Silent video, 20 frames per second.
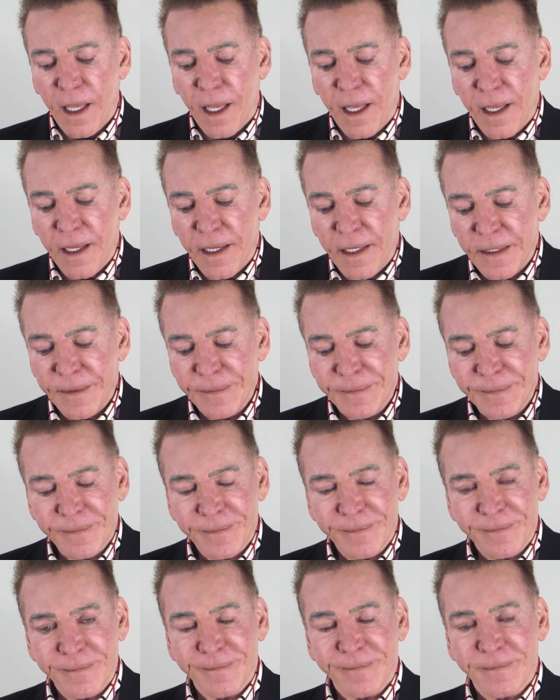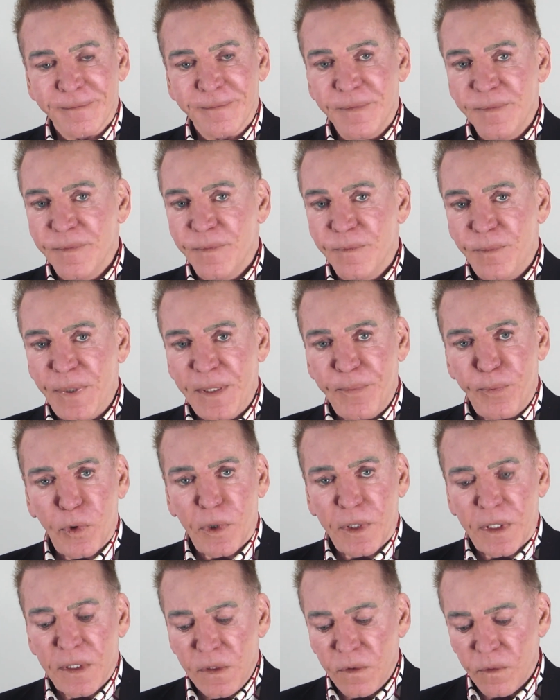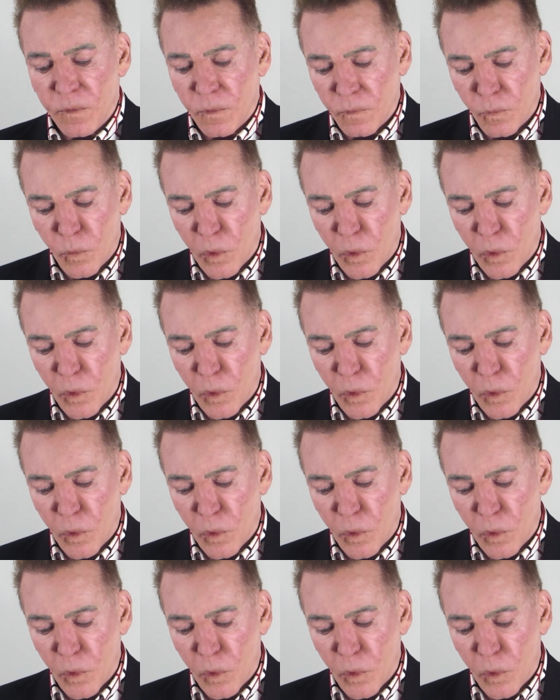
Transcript: Um, people are con-